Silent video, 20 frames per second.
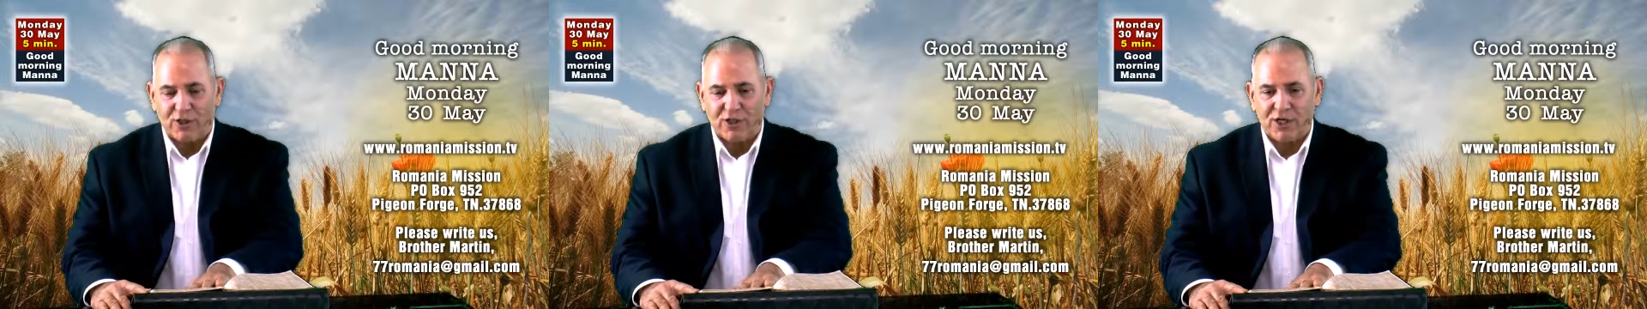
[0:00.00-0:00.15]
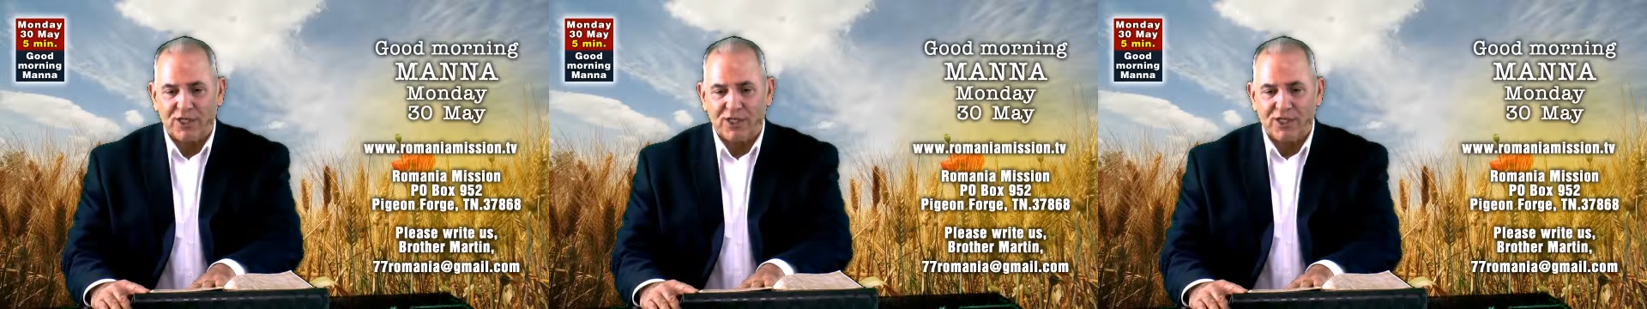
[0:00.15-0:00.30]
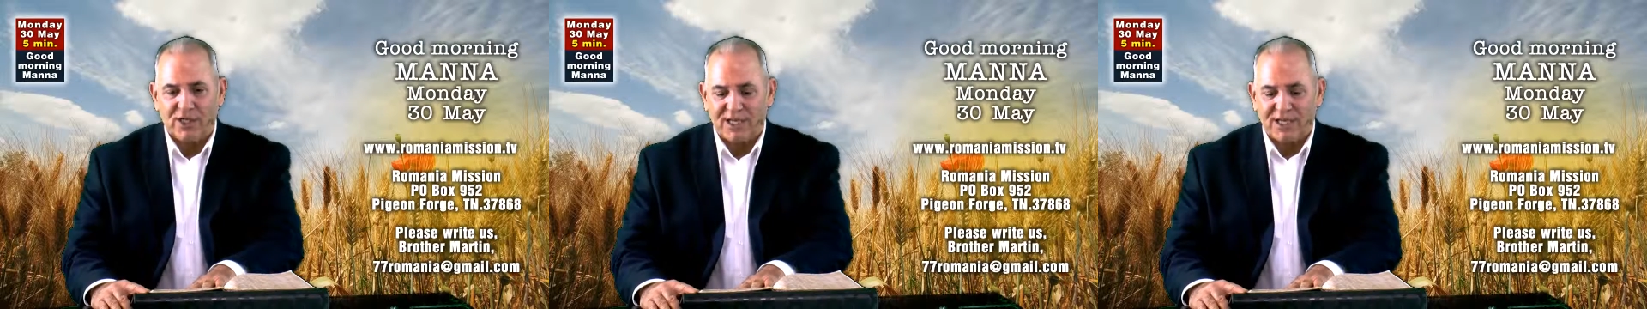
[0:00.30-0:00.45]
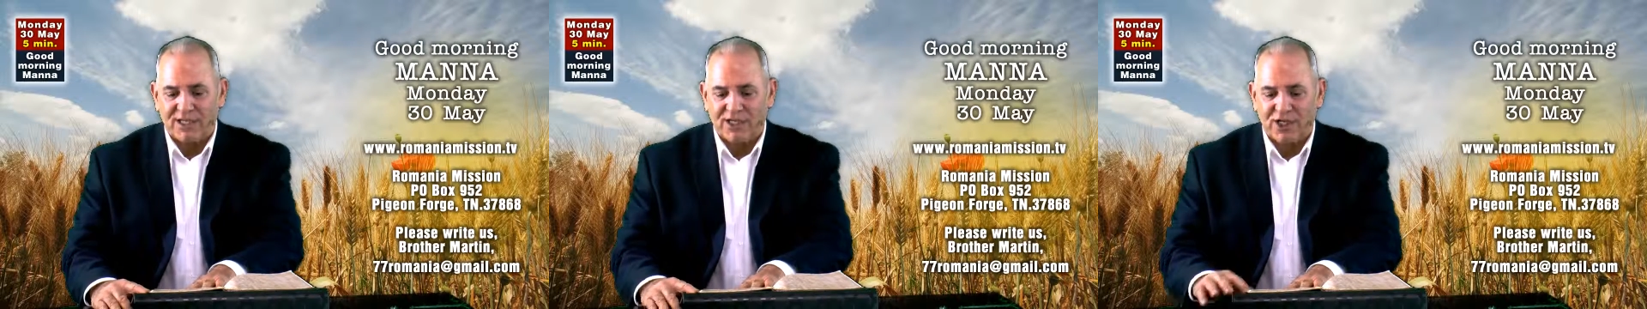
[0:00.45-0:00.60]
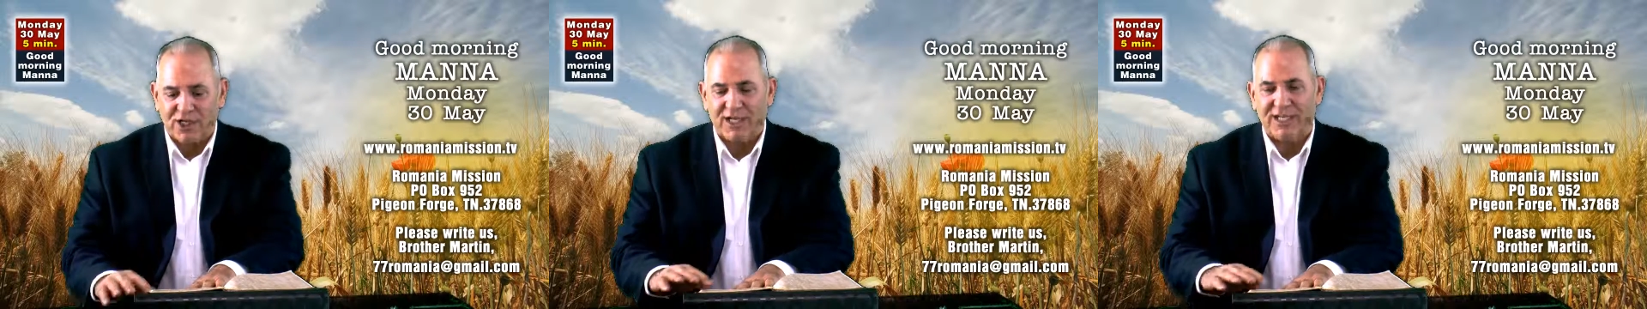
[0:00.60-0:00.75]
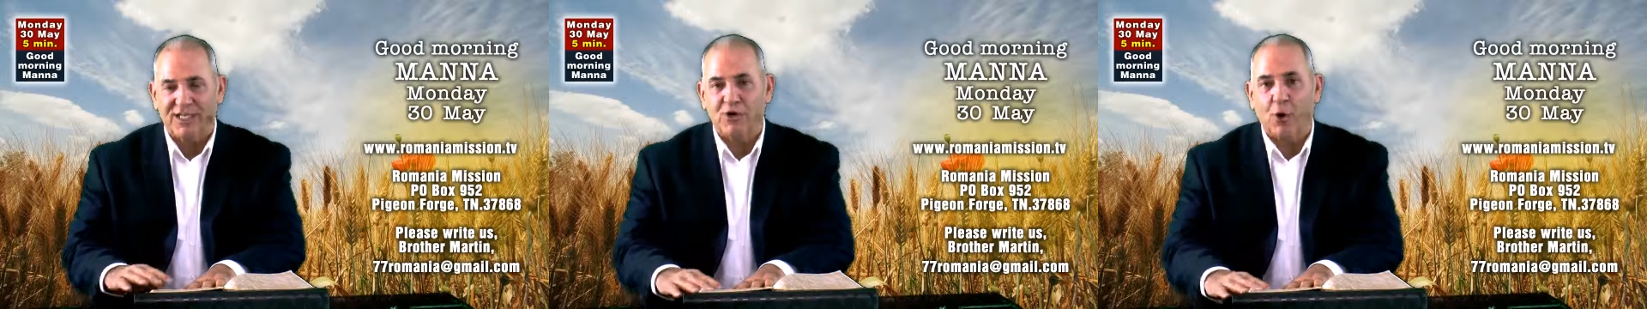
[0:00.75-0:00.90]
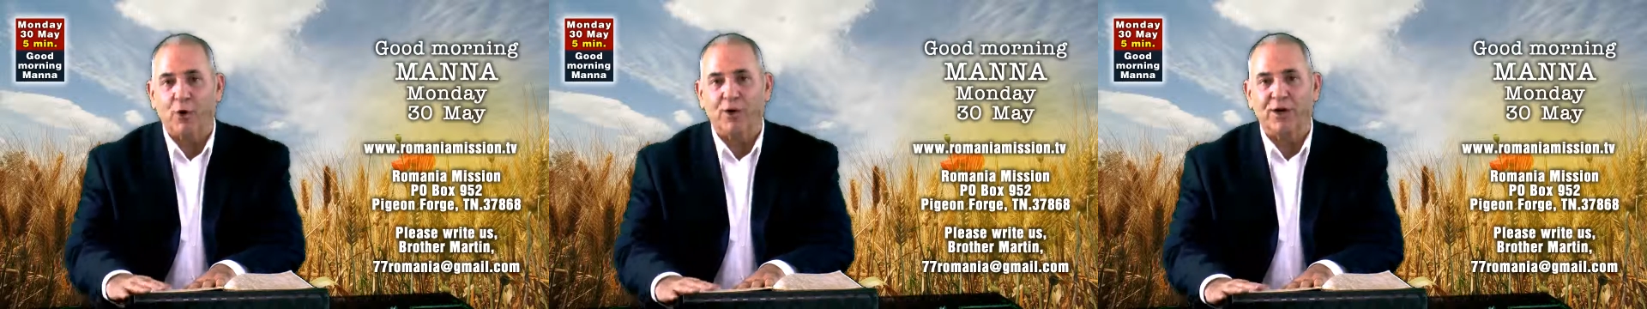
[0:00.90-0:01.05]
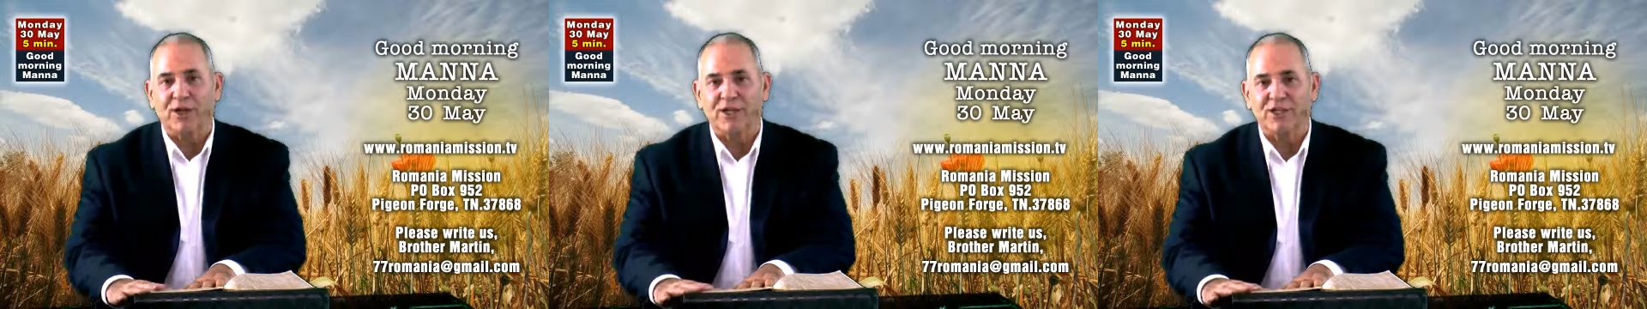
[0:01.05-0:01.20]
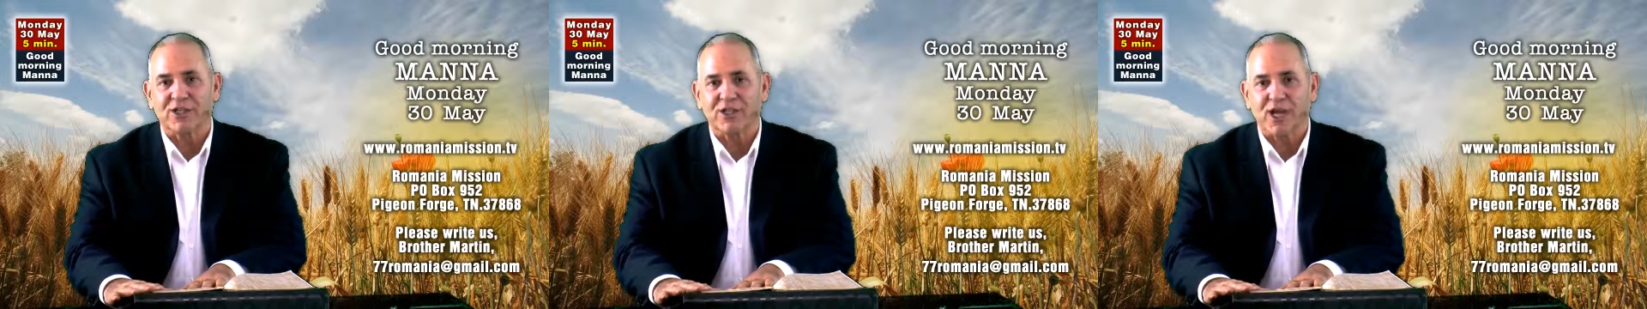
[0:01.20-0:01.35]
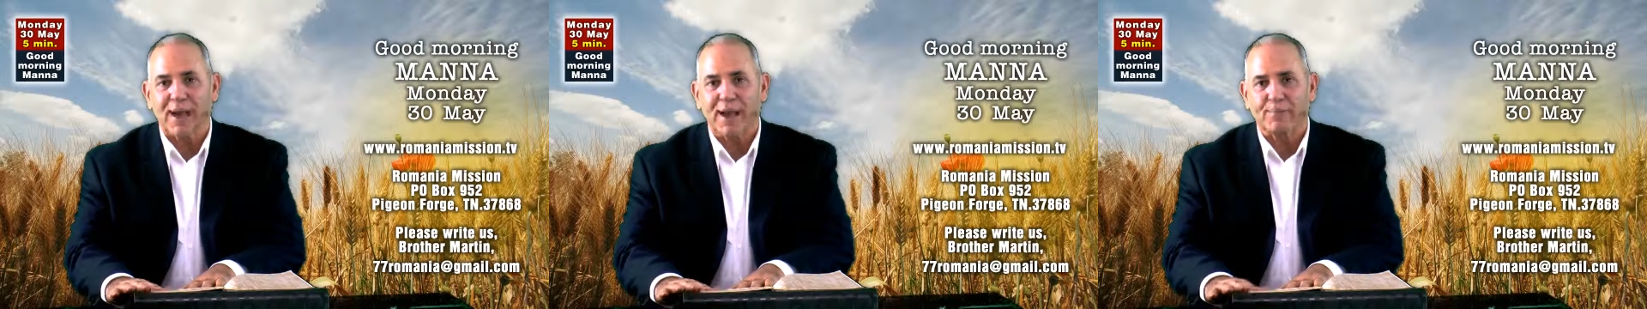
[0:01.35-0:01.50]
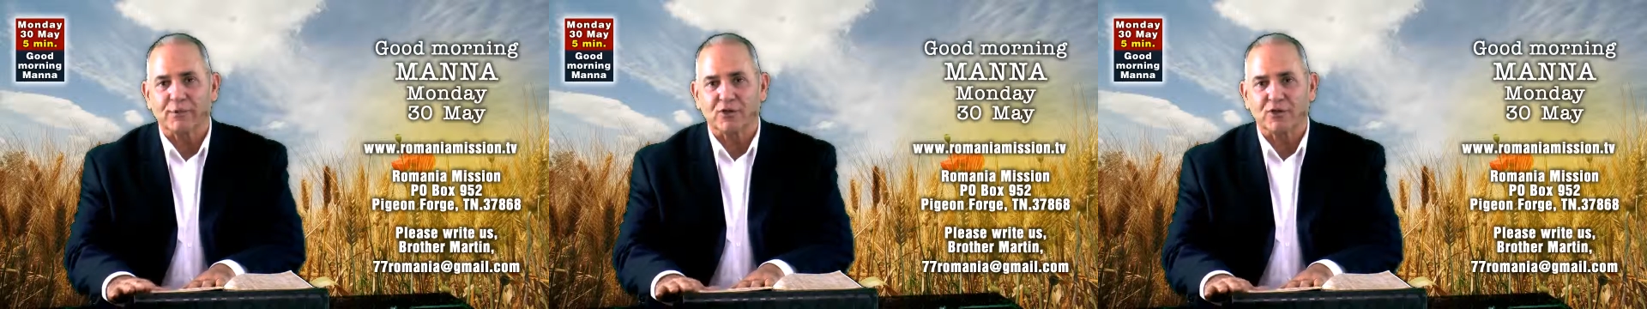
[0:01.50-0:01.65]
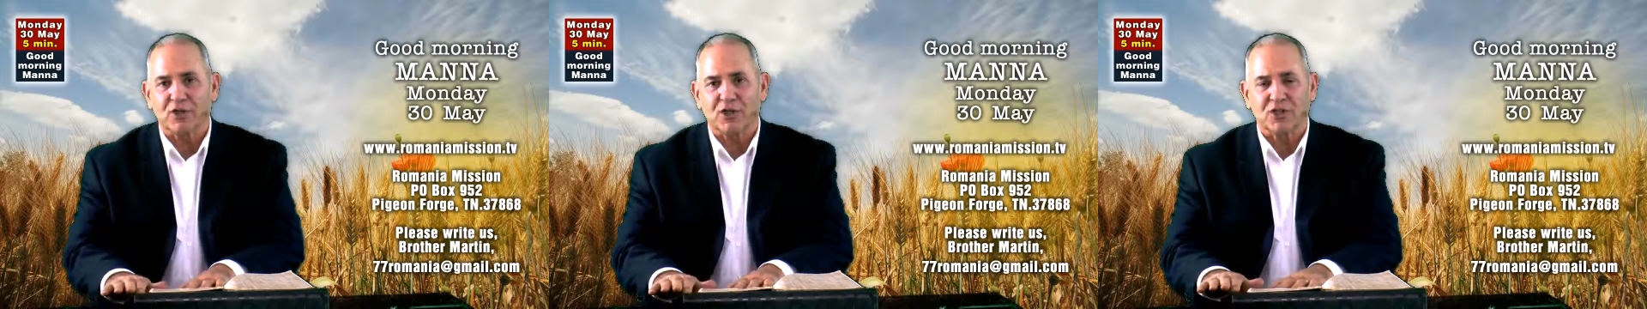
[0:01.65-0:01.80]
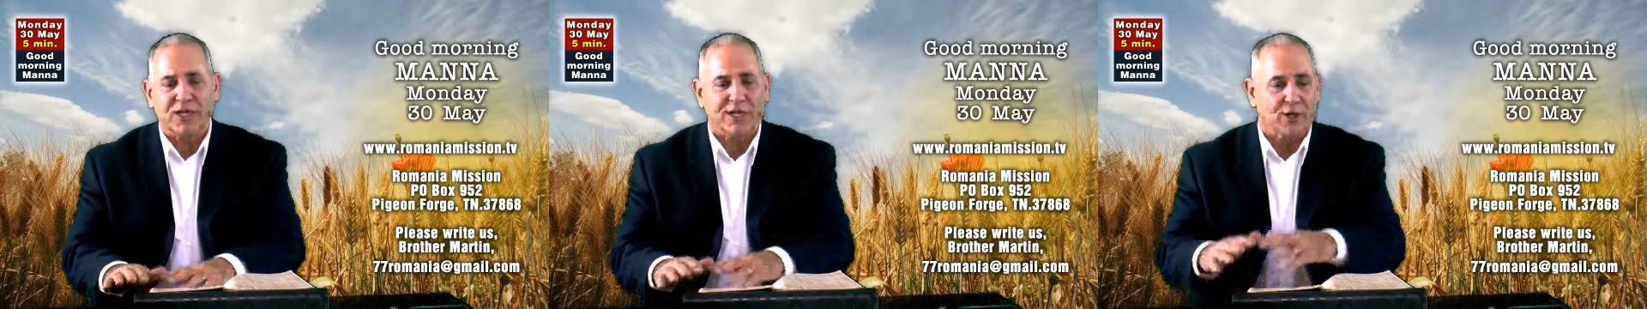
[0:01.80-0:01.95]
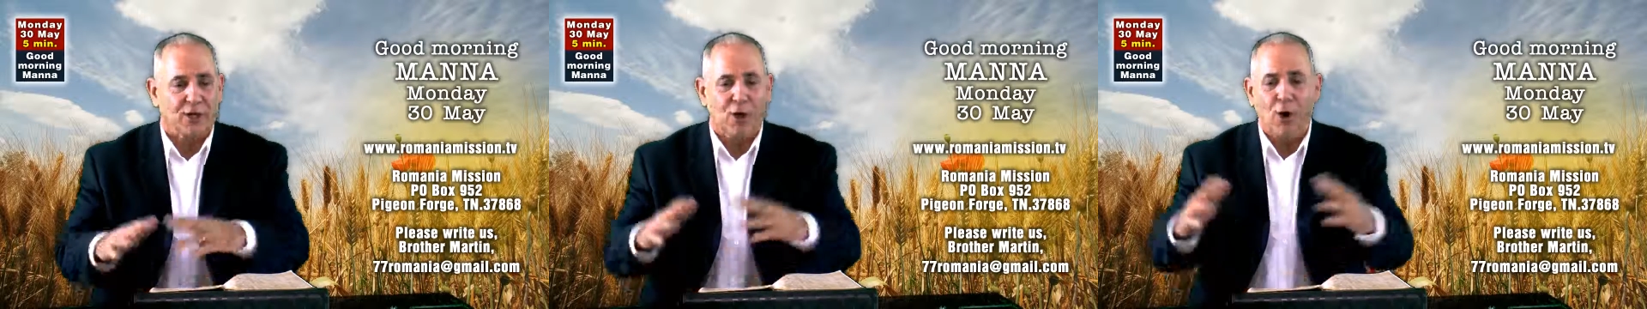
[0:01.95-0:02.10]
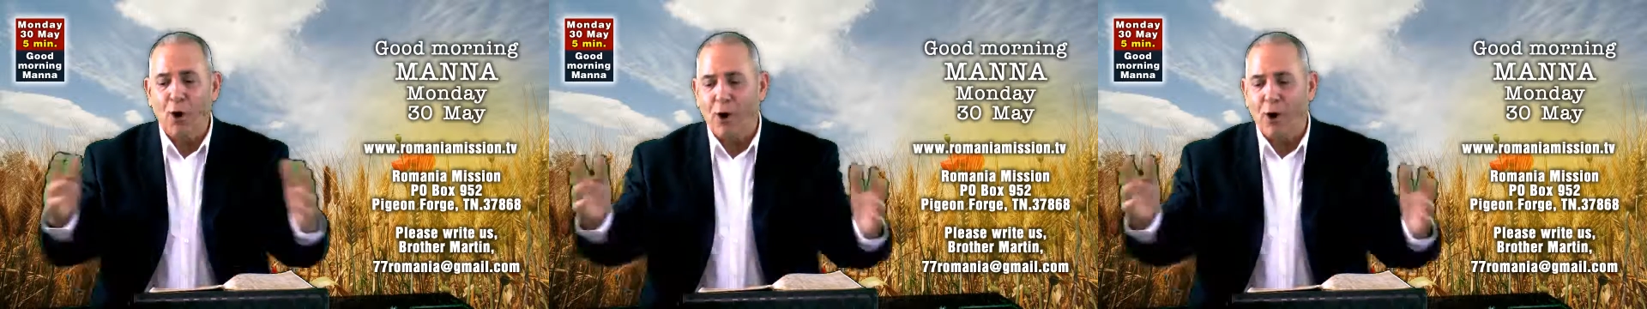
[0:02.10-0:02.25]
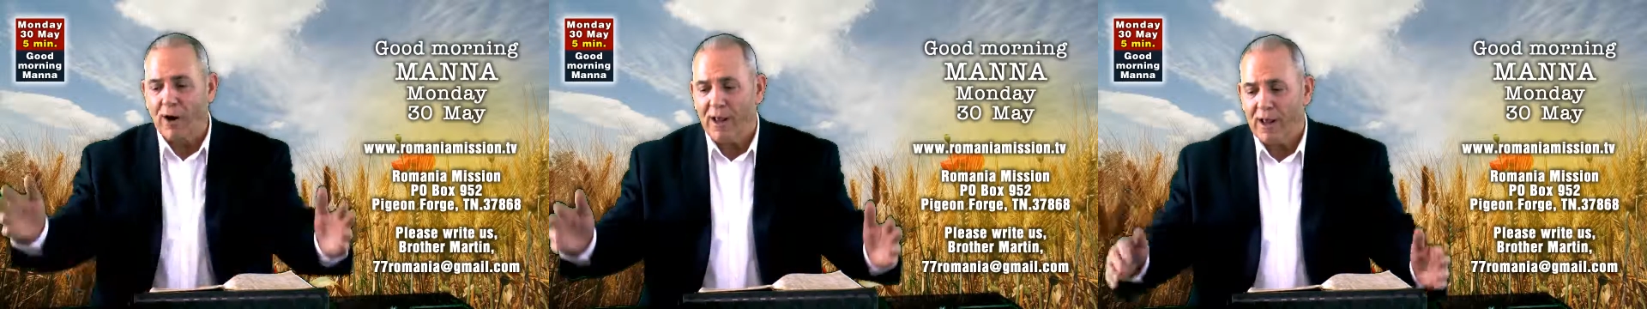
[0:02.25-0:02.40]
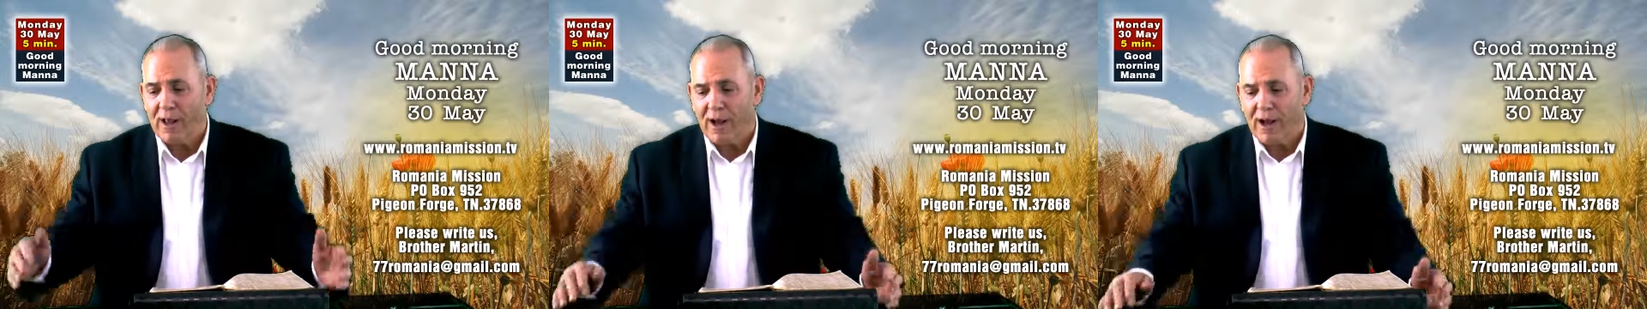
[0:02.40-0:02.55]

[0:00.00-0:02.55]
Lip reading: she told her disciples, she said, Lord,